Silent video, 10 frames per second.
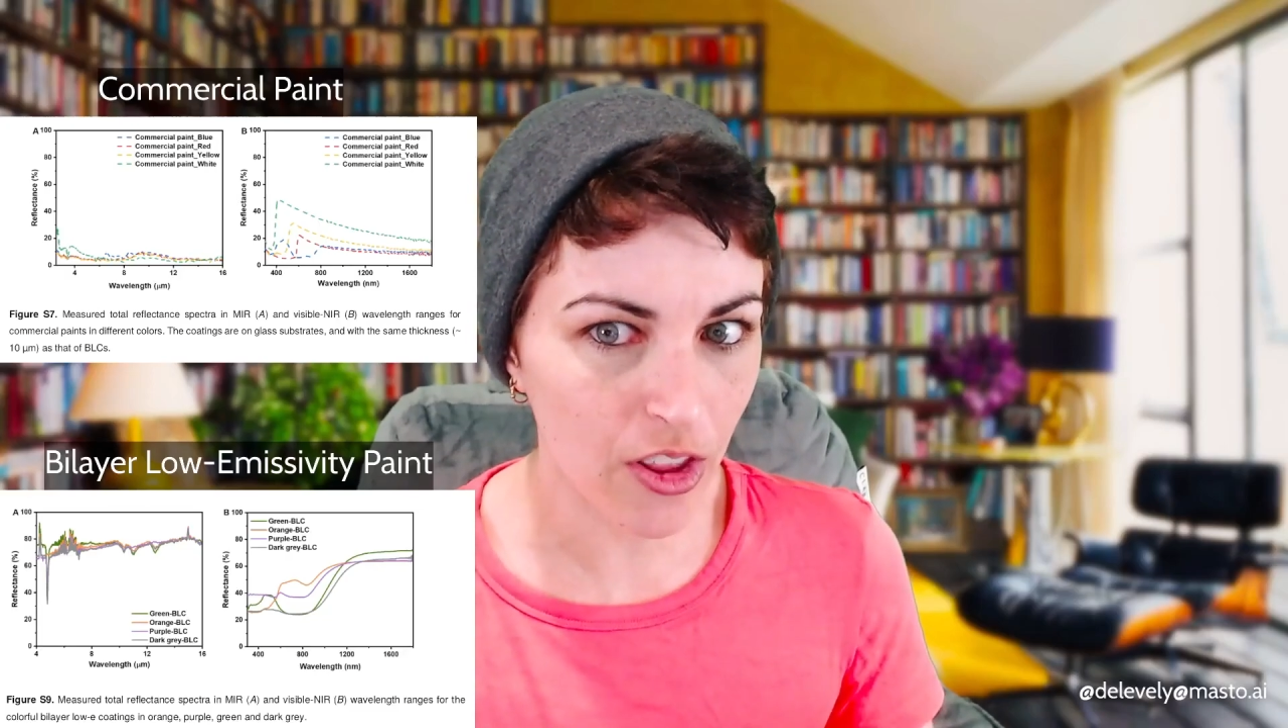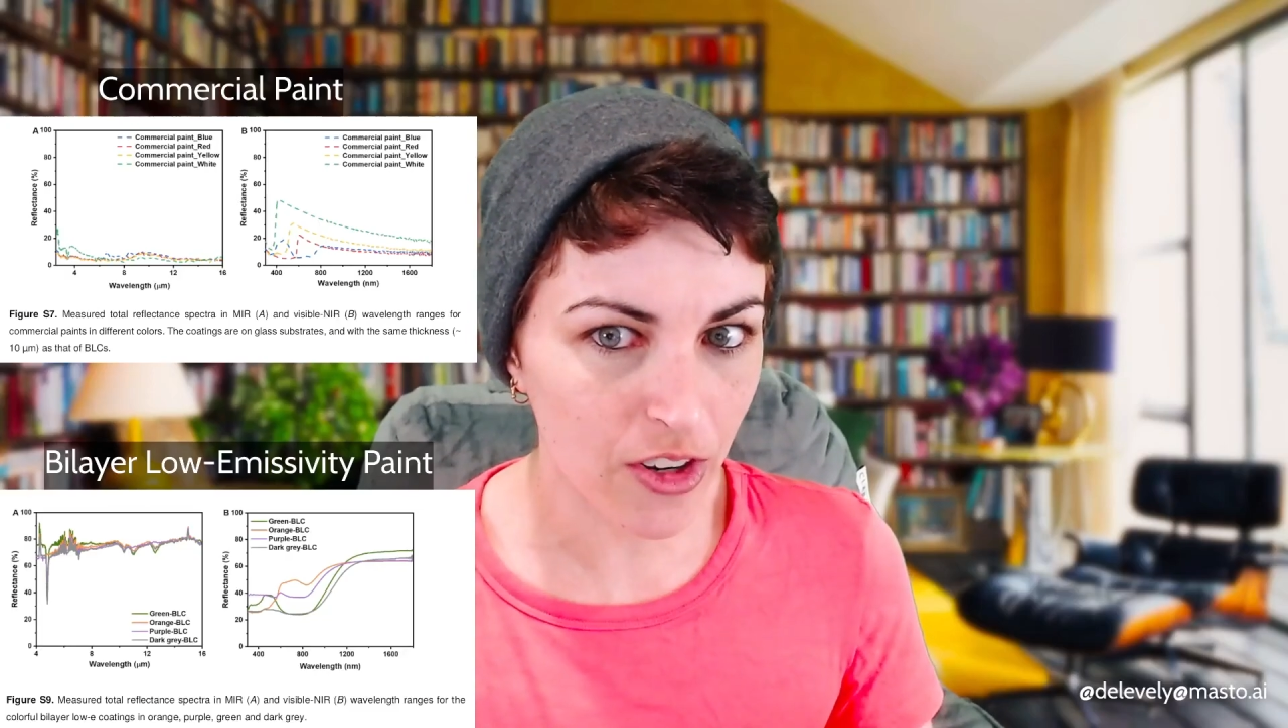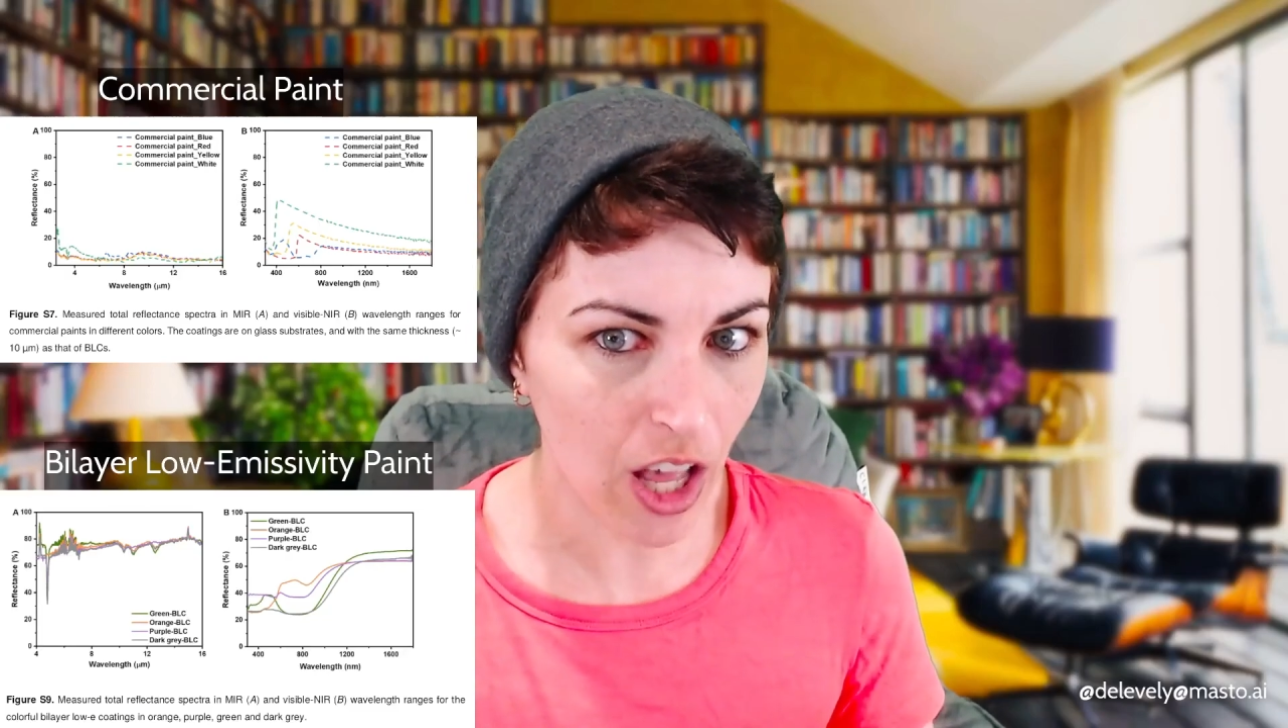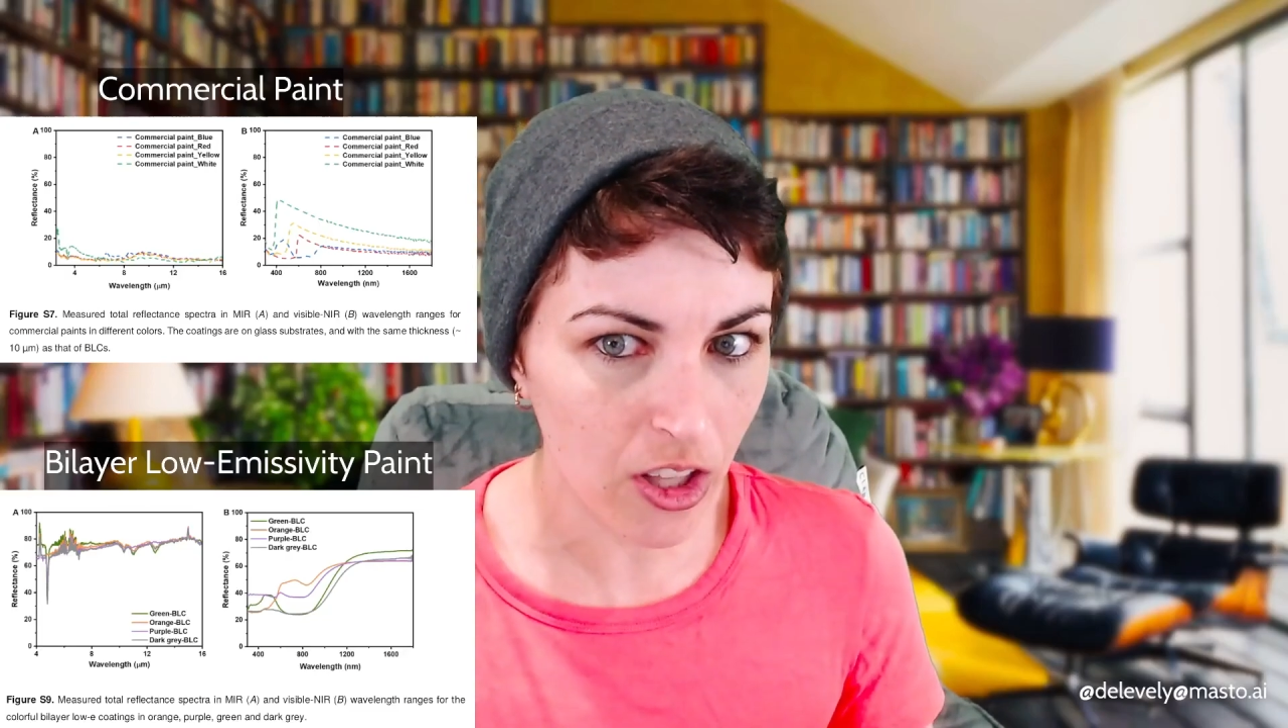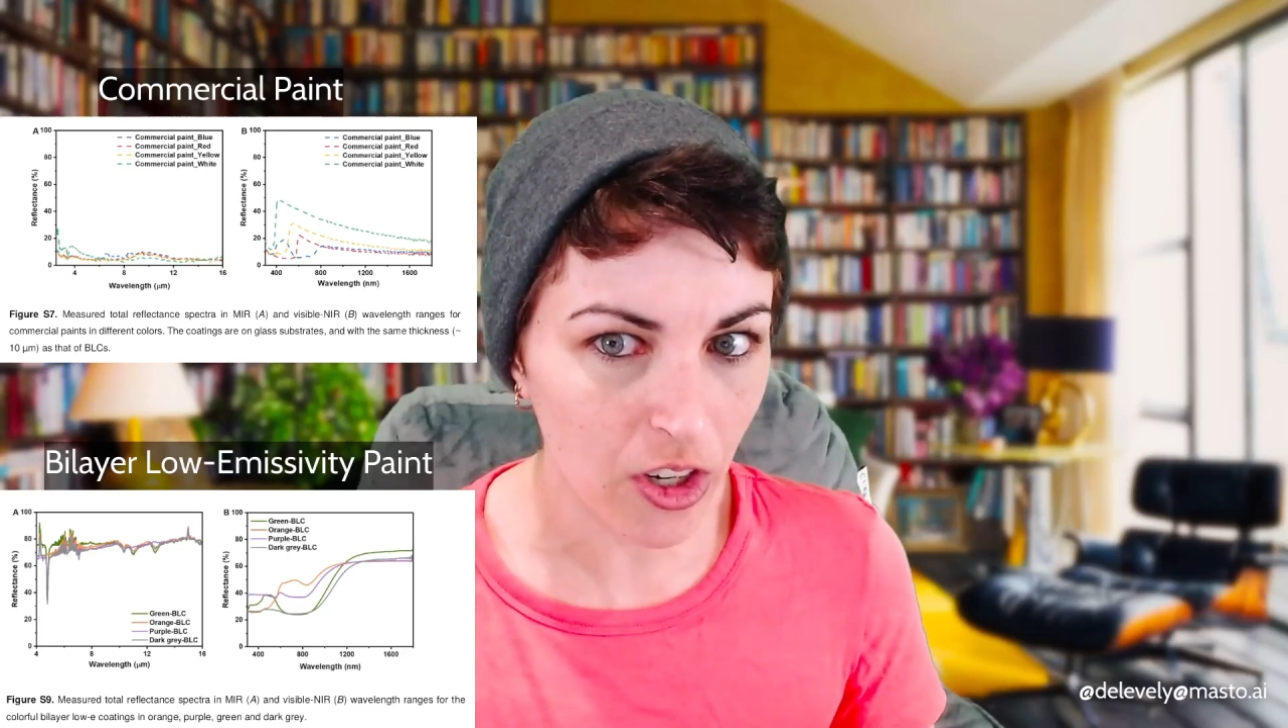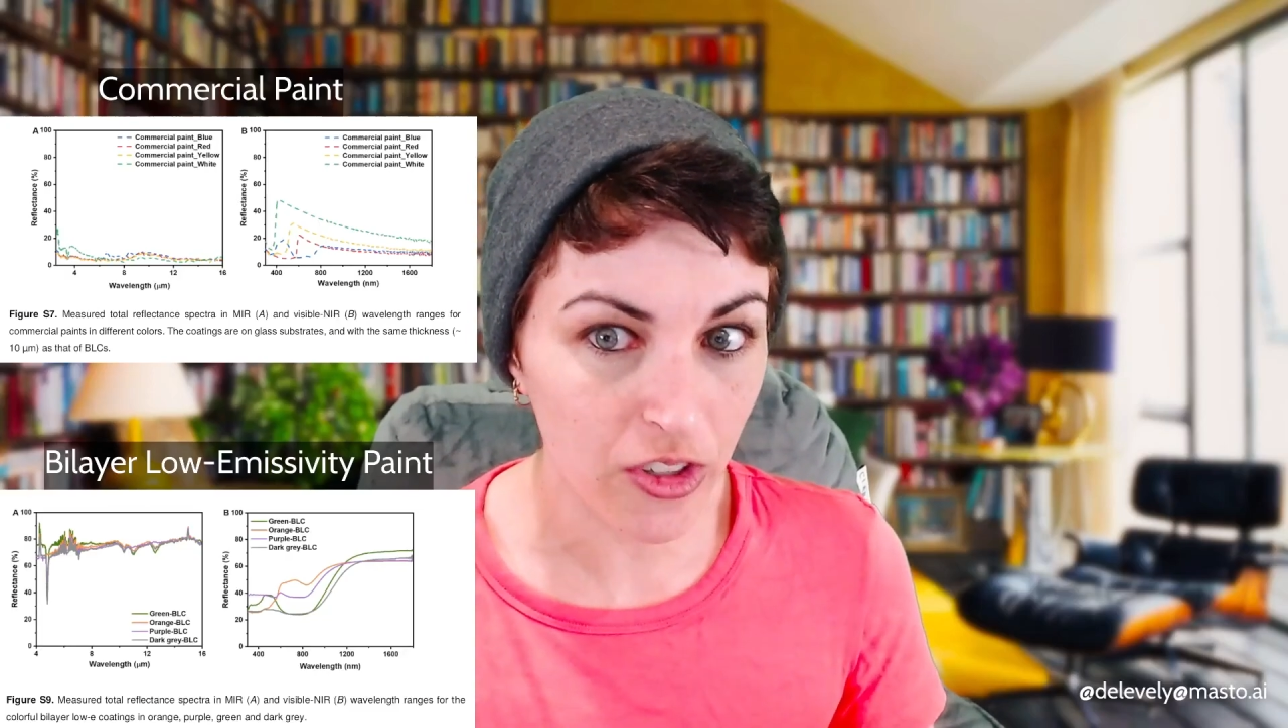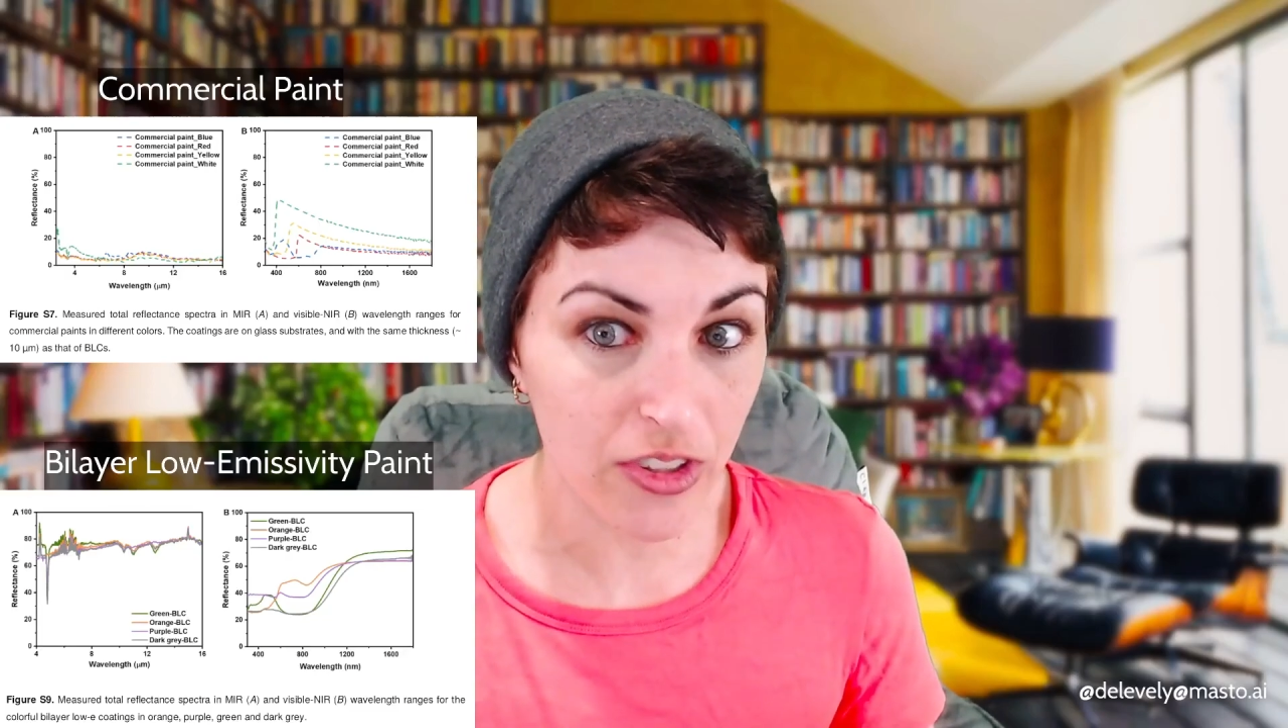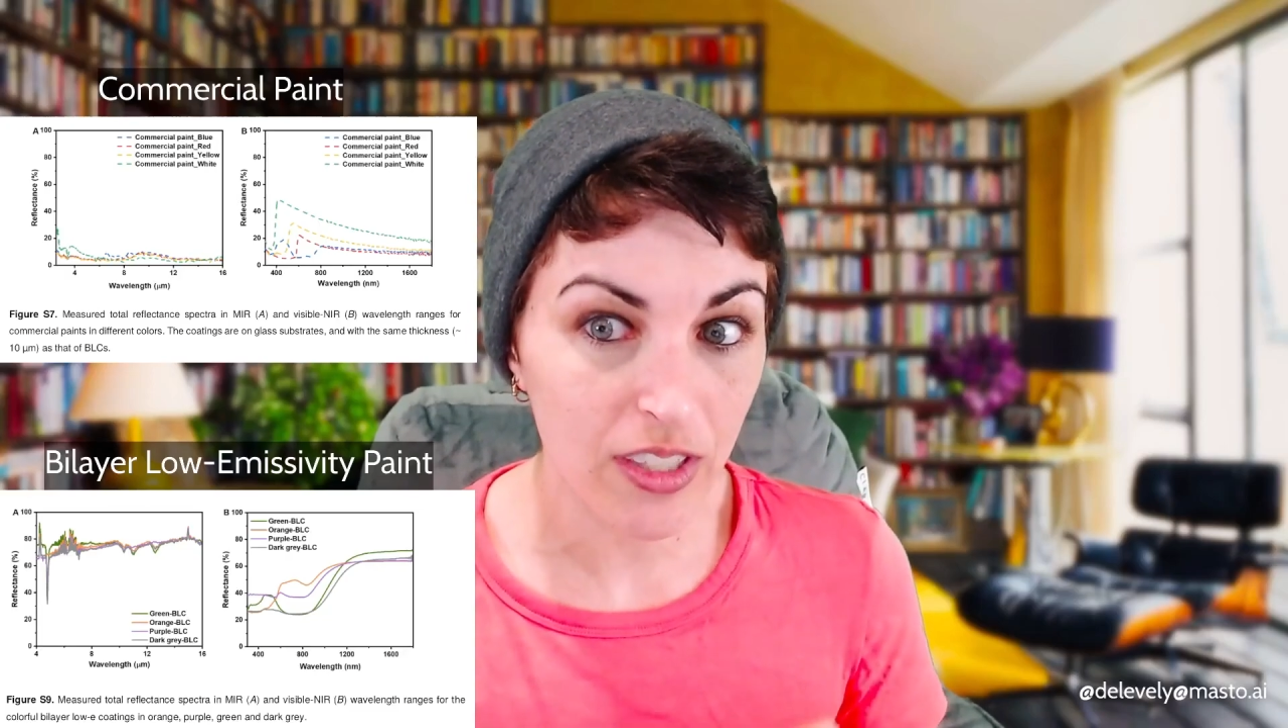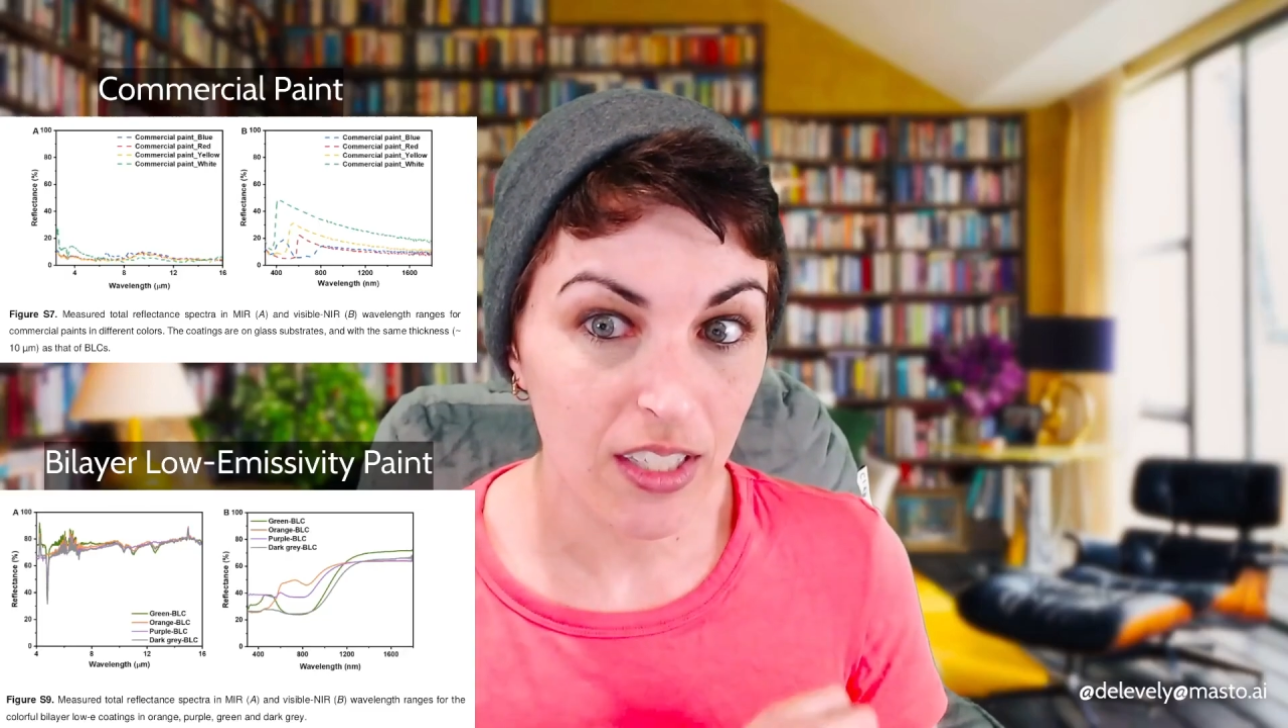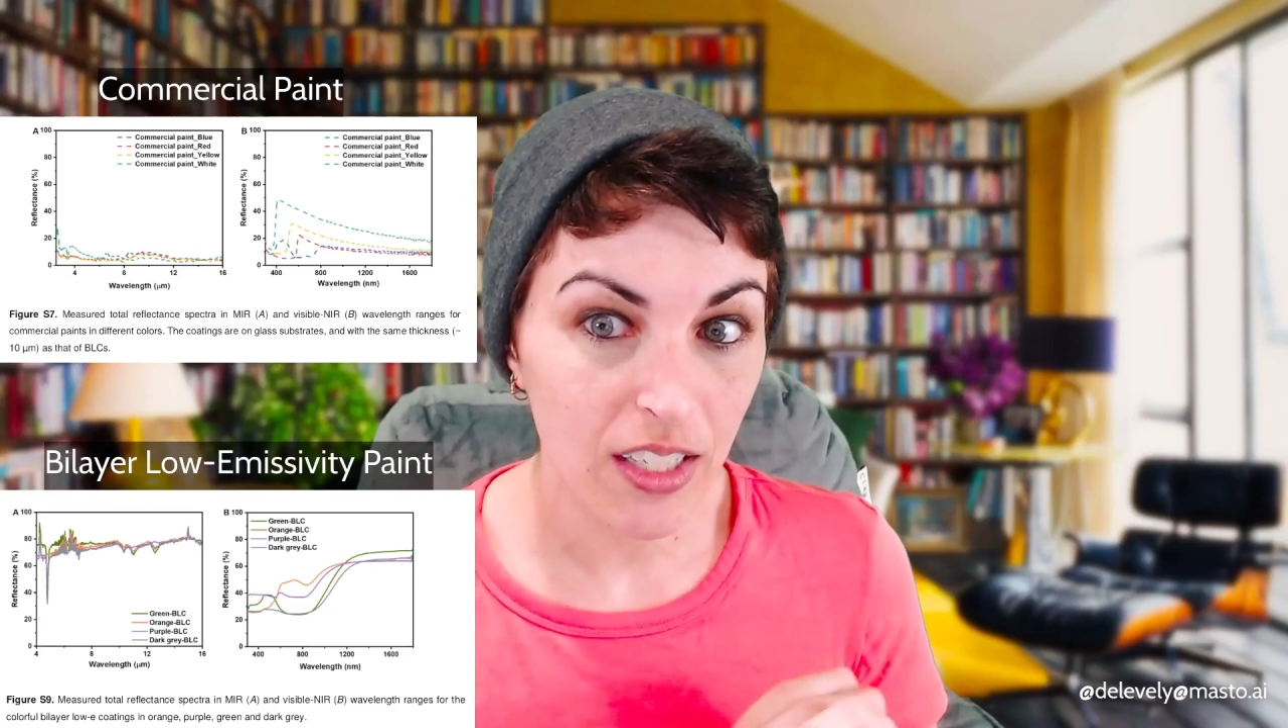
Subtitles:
other colors.